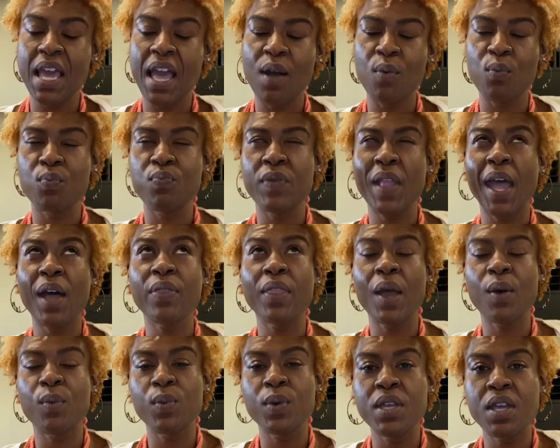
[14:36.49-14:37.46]
And now
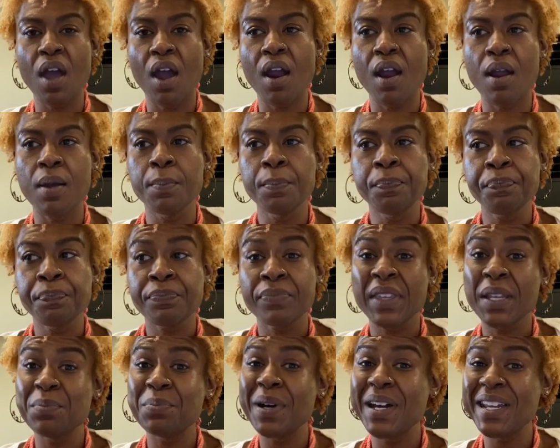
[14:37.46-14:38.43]
that we are
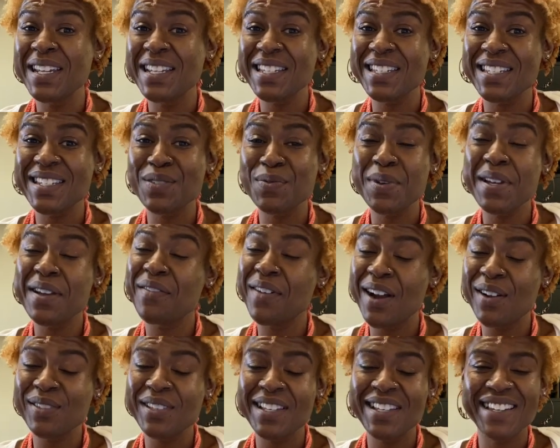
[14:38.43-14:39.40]
punished, we
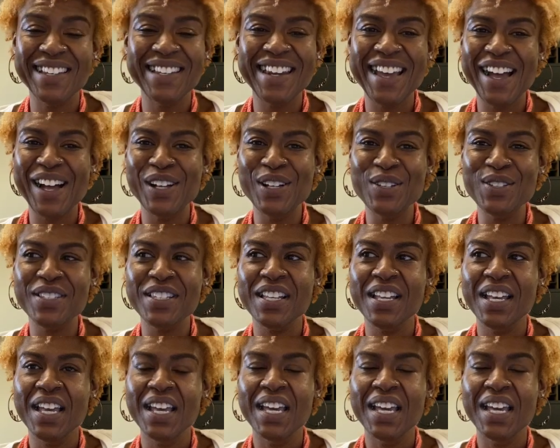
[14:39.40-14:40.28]
grounded in the house,